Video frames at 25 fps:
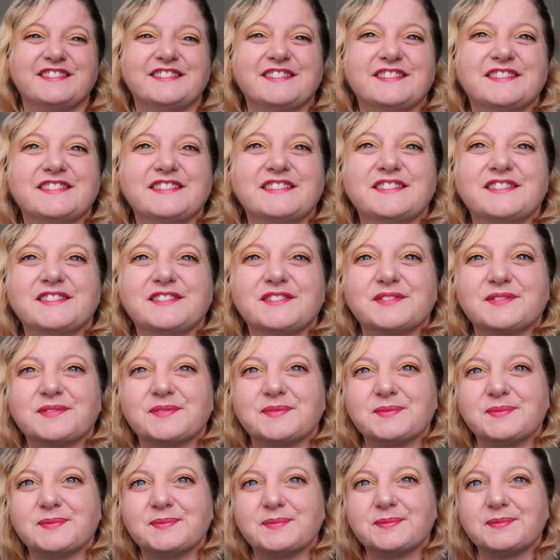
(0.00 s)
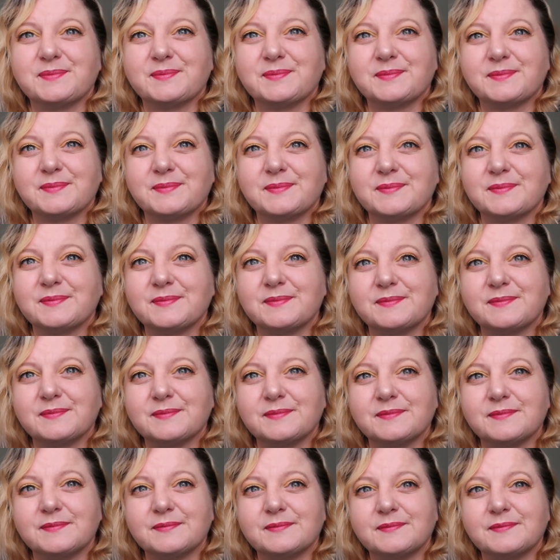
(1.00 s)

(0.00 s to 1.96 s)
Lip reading: Nothing is said.